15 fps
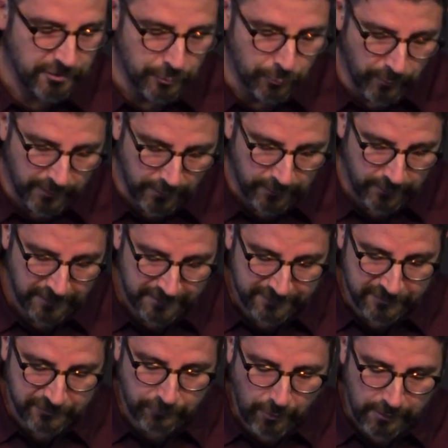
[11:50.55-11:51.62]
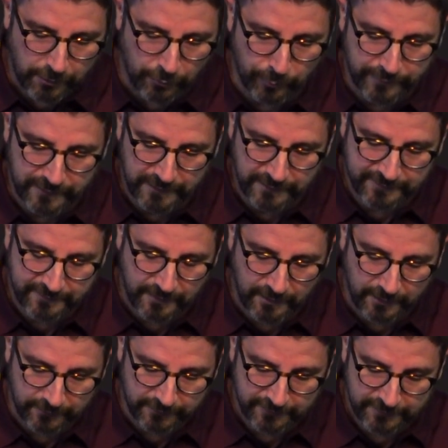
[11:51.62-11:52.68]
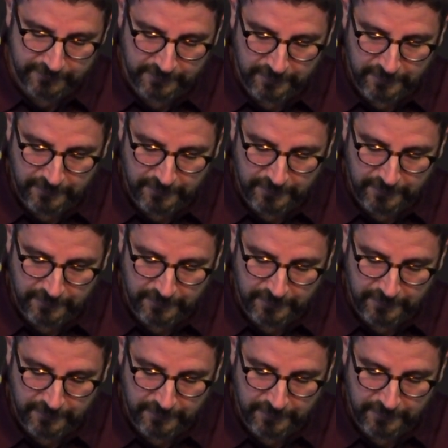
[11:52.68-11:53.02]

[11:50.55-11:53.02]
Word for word: you will struggle with these things.